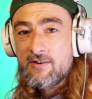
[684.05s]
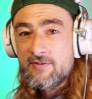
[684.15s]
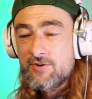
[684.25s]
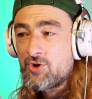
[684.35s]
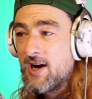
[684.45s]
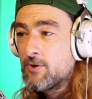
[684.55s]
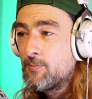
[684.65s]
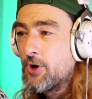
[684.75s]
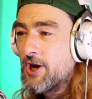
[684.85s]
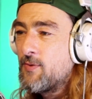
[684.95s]
area of the
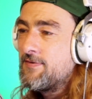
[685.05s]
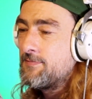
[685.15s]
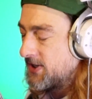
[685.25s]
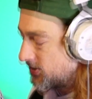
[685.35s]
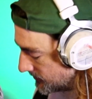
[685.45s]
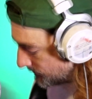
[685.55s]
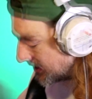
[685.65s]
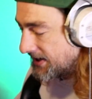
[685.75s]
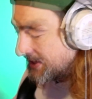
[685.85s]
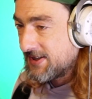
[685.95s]
triangle pointing away from me so I
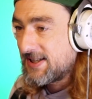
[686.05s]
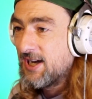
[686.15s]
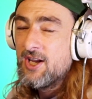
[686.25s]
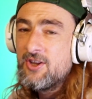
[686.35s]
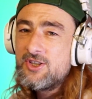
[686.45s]
can play in this area.